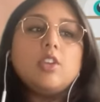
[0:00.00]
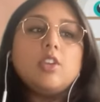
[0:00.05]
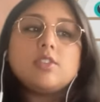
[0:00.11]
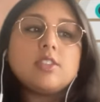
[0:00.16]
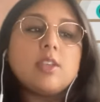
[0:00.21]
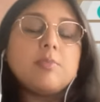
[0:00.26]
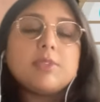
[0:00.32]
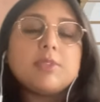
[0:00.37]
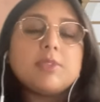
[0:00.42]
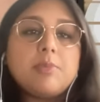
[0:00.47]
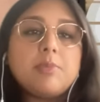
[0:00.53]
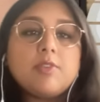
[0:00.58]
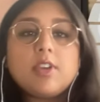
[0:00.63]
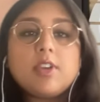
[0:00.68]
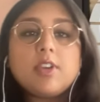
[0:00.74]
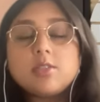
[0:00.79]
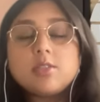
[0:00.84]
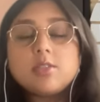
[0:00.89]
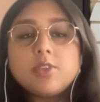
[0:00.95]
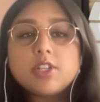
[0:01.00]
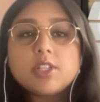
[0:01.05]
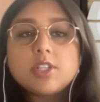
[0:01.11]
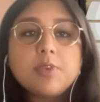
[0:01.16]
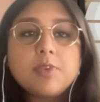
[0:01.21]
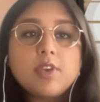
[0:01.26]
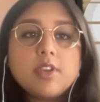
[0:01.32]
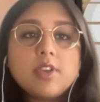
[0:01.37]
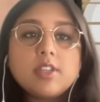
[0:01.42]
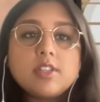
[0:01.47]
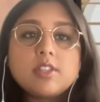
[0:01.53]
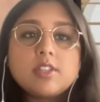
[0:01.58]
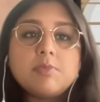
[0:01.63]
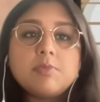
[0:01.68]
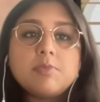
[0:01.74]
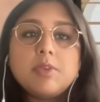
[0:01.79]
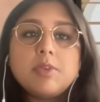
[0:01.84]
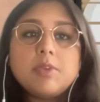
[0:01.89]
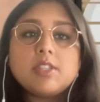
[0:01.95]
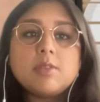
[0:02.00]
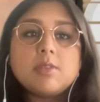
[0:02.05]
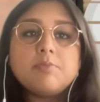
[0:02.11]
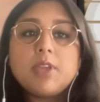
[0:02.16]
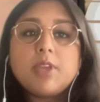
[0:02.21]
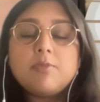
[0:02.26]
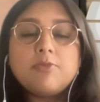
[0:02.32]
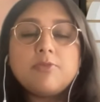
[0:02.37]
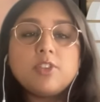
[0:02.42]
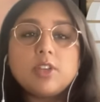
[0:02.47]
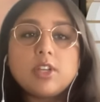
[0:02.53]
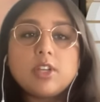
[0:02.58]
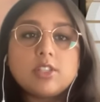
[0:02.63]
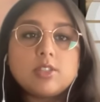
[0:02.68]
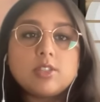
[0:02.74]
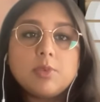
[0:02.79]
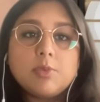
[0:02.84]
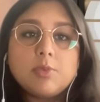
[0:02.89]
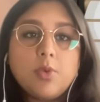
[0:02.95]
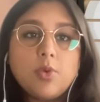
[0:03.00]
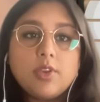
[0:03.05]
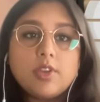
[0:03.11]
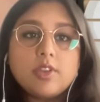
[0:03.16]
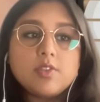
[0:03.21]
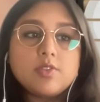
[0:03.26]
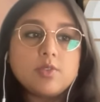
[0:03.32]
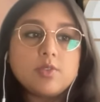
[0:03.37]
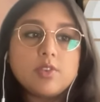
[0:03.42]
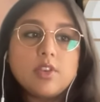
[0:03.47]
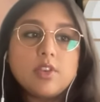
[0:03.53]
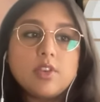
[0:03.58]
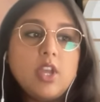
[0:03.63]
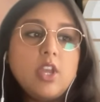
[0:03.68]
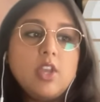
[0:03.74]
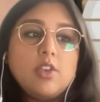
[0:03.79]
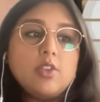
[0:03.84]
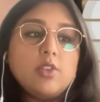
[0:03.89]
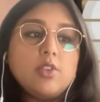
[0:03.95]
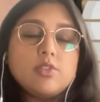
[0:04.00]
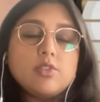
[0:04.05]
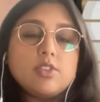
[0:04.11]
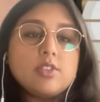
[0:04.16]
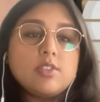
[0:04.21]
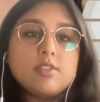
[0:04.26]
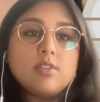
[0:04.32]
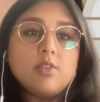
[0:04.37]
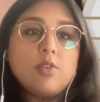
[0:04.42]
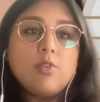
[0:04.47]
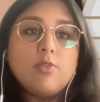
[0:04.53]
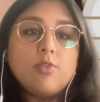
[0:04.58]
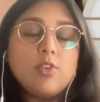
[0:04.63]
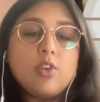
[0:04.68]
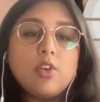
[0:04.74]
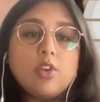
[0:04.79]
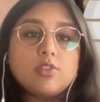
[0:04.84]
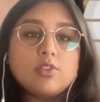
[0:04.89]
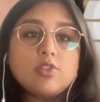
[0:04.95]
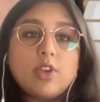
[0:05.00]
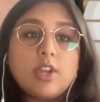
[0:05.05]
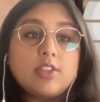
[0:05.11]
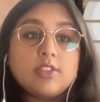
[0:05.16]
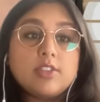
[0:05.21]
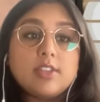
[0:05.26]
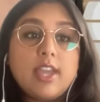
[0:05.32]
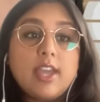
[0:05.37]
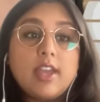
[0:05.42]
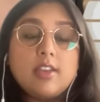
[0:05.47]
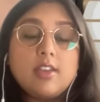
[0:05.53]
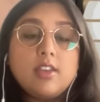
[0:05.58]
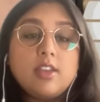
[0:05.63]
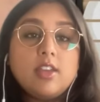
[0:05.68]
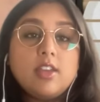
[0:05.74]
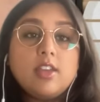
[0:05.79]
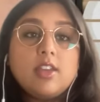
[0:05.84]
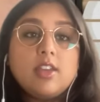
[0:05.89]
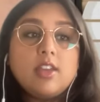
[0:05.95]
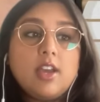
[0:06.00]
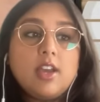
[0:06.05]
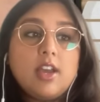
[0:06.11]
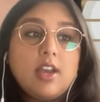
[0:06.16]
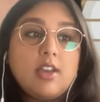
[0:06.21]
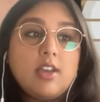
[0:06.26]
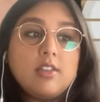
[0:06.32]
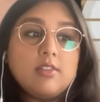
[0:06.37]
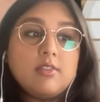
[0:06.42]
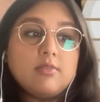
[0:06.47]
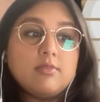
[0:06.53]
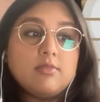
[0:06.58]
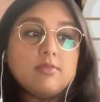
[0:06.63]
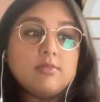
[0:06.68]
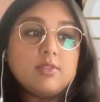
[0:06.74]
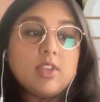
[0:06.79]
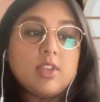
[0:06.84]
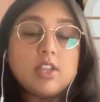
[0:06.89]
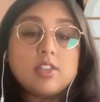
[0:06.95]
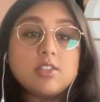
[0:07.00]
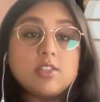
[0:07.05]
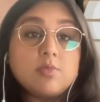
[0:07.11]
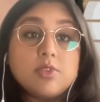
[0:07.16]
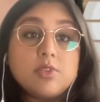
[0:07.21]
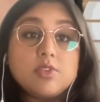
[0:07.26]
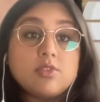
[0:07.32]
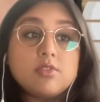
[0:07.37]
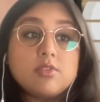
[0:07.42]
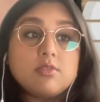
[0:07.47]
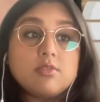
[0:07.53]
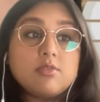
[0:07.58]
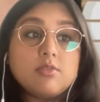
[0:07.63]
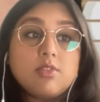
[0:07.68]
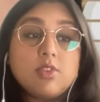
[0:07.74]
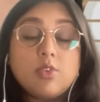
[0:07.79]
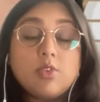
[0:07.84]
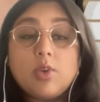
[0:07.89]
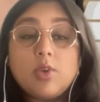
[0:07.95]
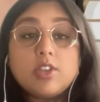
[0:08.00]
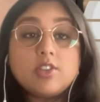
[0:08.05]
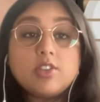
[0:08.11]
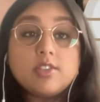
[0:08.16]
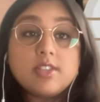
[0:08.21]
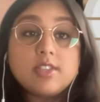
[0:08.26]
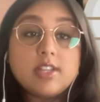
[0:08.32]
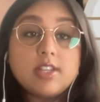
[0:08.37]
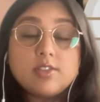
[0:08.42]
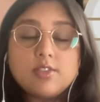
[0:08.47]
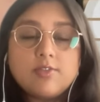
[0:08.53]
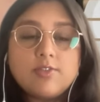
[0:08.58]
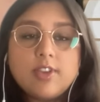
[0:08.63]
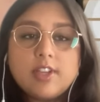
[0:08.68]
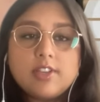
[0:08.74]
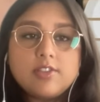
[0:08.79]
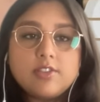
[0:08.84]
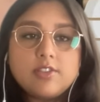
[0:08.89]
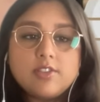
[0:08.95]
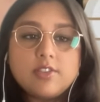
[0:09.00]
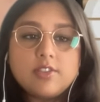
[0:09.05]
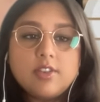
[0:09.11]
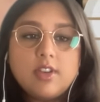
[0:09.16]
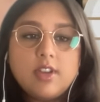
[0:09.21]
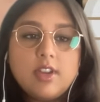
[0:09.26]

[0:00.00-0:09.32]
some type of customer experience, maybe some painful customer points, or, just overall trying to get customers their questions answered faster.